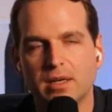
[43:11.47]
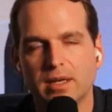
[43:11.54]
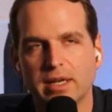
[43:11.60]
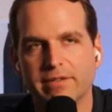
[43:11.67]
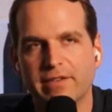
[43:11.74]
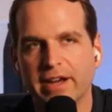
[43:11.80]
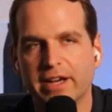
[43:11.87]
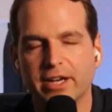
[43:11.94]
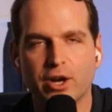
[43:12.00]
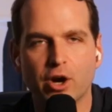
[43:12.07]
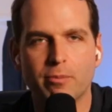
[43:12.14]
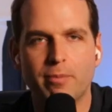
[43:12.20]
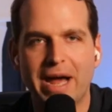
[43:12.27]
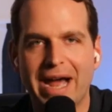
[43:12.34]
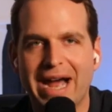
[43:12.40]
if I could go
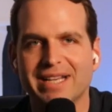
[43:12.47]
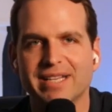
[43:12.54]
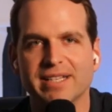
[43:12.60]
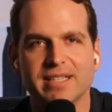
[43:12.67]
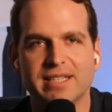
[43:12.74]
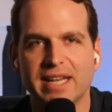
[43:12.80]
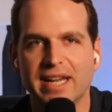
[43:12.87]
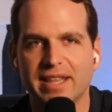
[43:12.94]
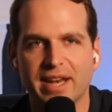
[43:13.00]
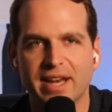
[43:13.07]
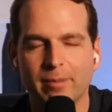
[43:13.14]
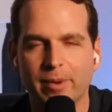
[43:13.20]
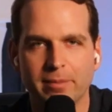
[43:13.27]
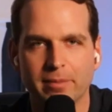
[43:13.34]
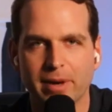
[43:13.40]
back to the day that I
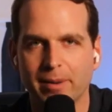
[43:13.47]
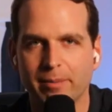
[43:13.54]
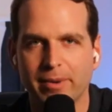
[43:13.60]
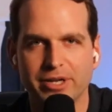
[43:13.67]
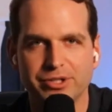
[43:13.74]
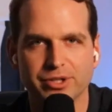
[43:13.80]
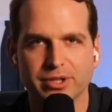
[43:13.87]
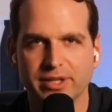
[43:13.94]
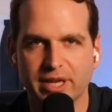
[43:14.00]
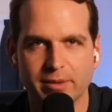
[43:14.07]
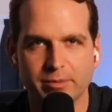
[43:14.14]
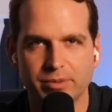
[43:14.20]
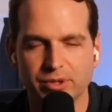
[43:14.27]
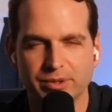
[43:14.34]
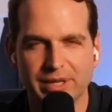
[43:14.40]
made my major league
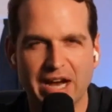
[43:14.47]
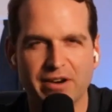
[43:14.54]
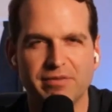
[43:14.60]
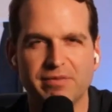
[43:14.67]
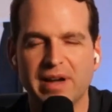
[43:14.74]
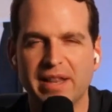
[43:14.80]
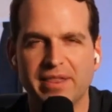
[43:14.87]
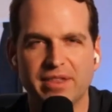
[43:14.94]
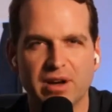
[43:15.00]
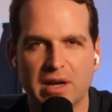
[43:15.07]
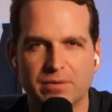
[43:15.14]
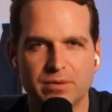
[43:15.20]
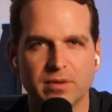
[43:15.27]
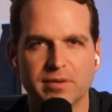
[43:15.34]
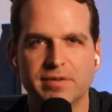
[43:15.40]
debut and how the
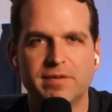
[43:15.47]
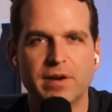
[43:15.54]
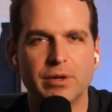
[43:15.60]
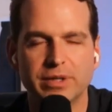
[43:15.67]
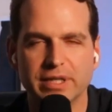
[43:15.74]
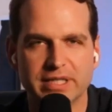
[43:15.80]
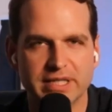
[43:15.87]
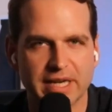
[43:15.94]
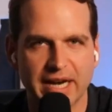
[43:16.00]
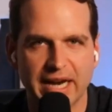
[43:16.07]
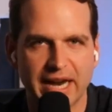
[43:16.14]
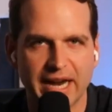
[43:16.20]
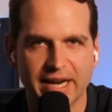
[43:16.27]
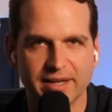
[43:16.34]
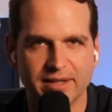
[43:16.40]
level of focus I had.